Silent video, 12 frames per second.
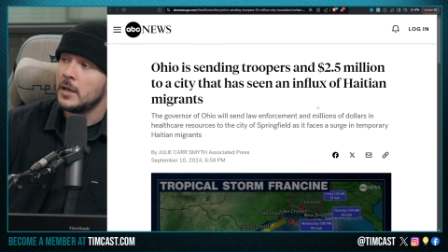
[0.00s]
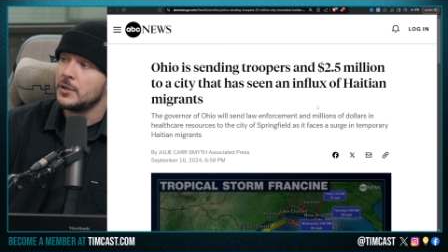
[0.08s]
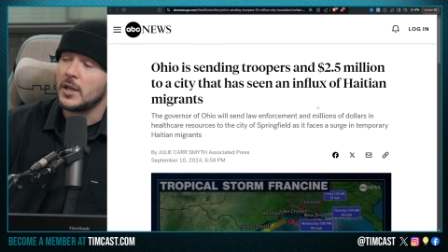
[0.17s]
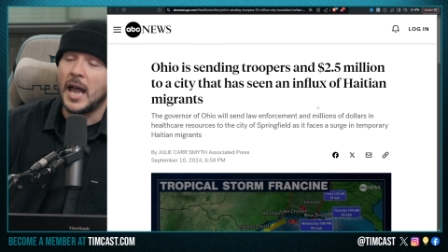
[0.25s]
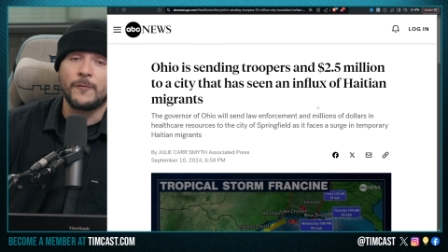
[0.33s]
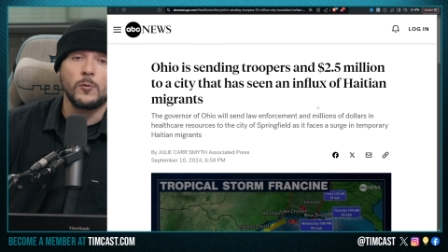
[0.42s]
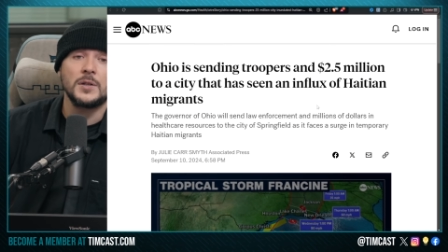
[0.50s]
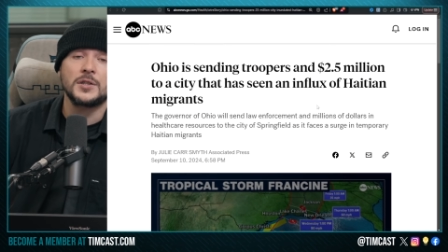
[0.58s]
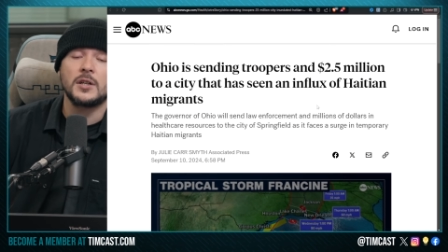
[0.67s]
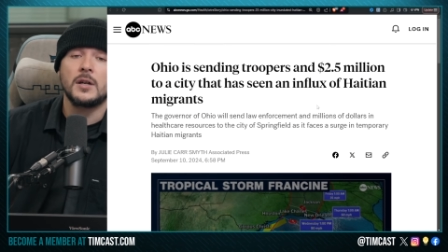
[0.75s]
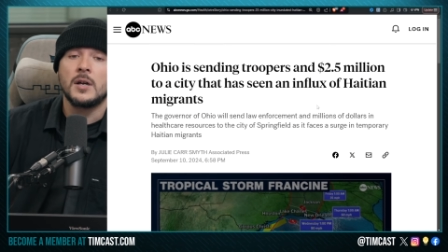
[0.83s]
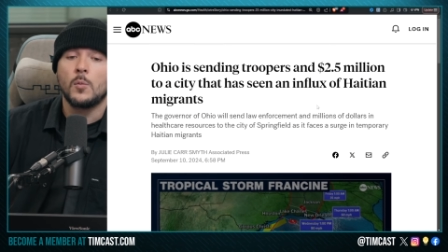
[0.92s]
So everyone's
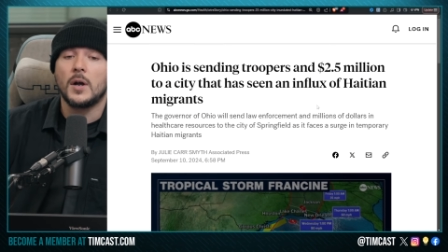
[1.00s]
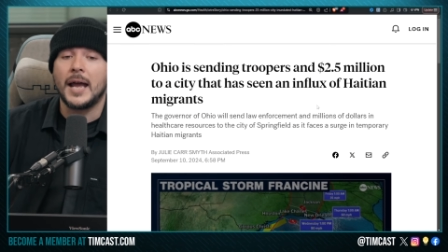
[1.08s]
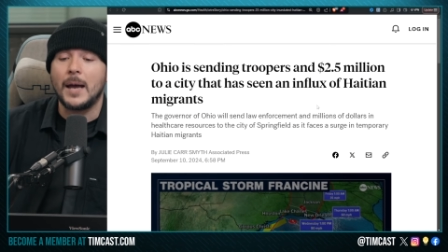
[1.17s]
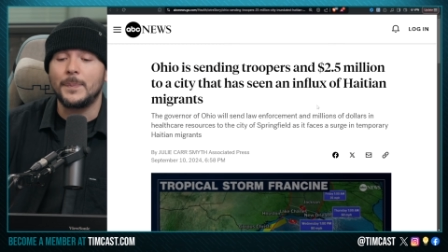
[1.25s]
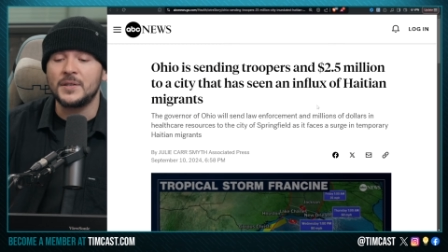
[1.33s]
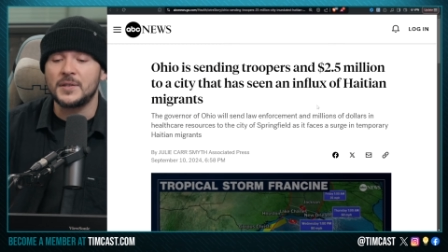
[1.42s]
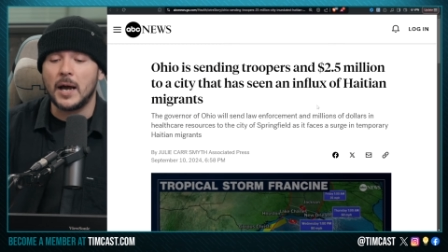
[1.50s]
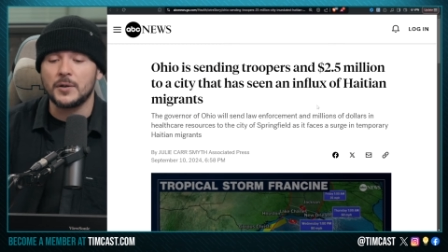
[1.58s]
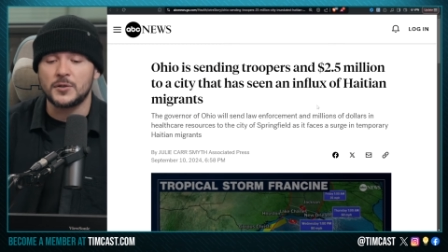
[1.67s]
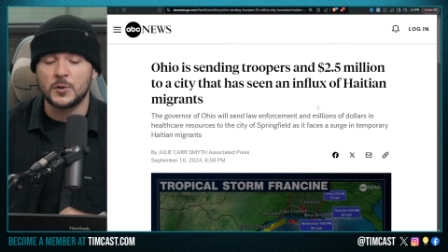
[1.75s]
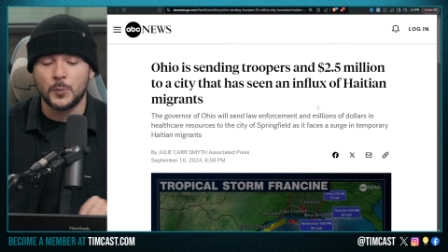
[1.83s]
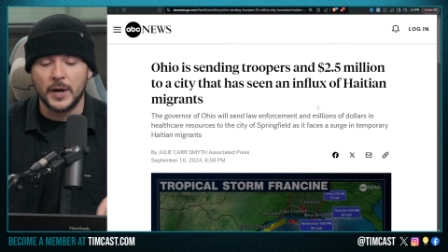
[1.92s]
going to, what happens now is
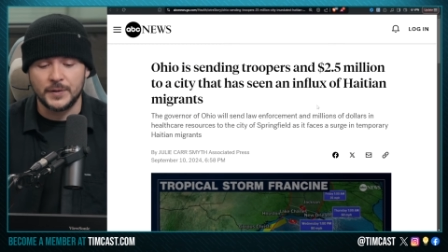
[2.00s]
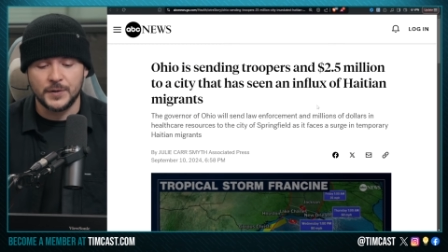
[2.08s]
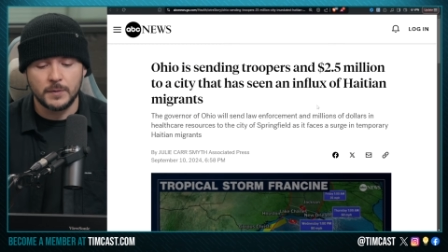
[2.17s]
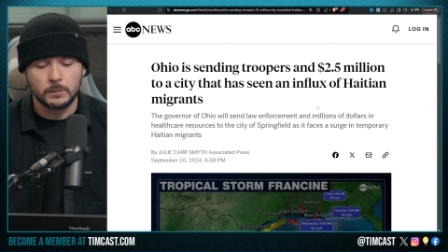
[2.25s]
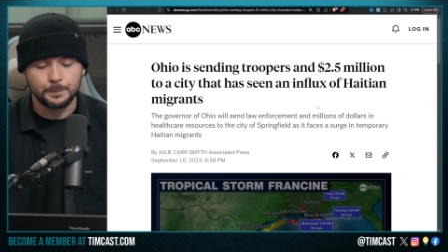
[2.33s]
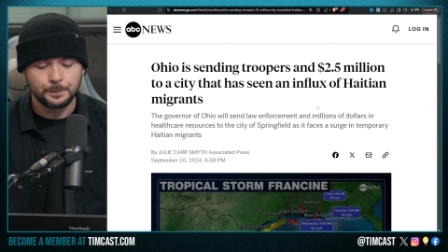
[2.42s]
it spreads.